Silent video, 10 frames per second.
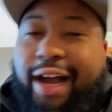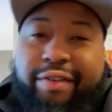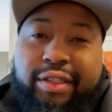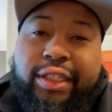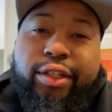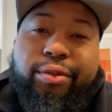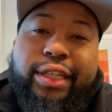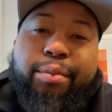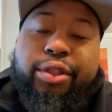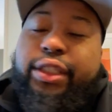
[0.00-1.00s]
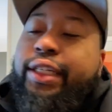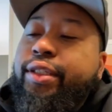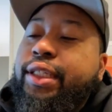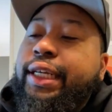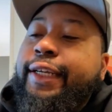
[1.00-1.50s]
Obviously, no type of shade
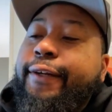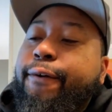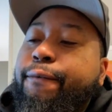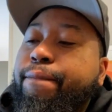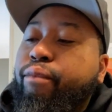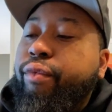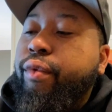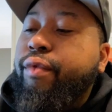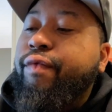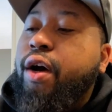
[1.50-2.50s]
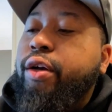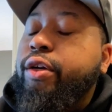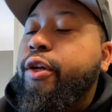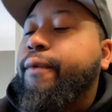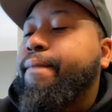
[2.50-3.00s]
to Vaughn or
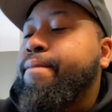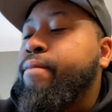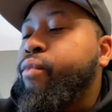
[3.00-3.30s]
them.